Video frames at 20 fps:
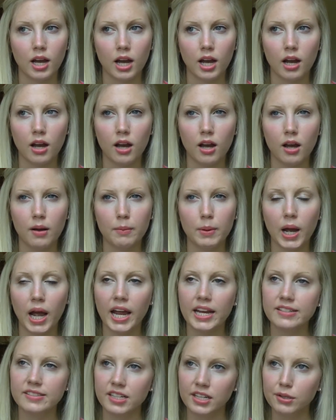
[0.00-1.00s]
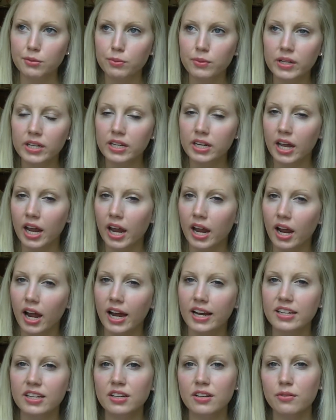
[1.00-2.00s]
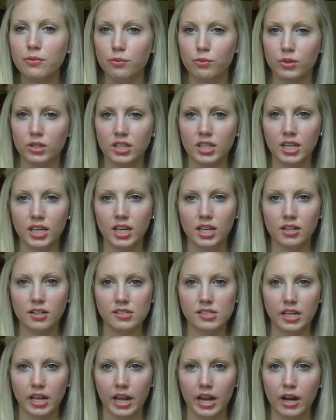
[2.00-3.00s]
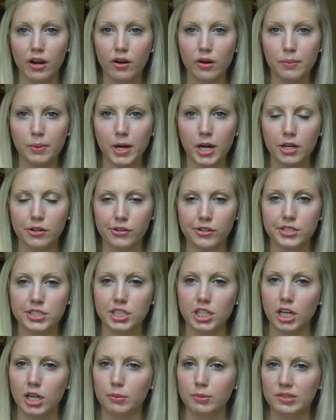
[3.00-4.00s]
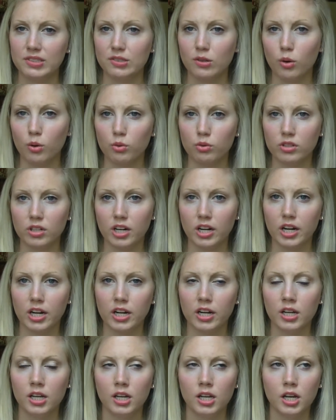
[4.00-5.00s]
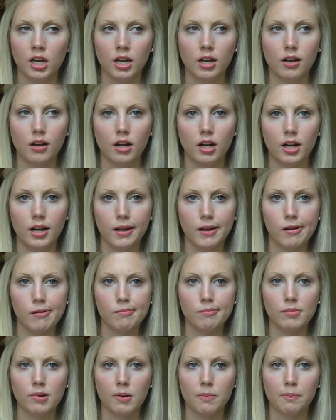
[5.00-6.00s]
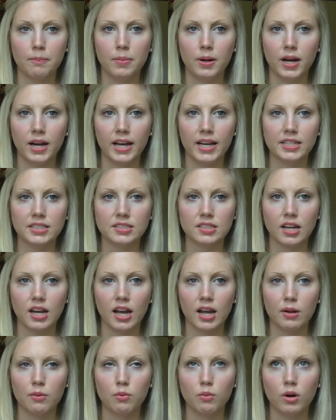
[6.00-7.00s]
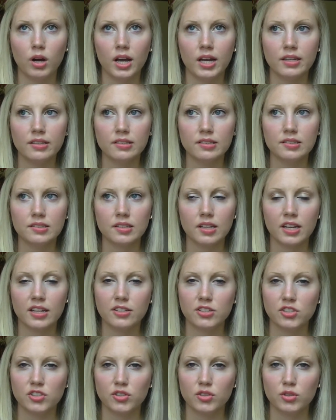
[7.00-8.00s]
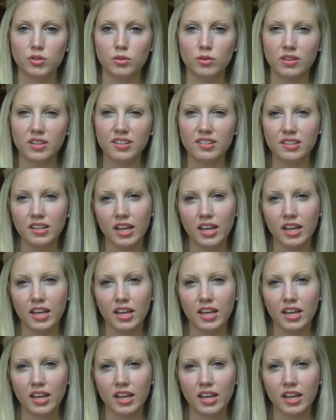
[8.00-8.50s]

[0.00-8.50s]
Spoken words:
I didn't really get into Harry Potter until I was older, but I was into this,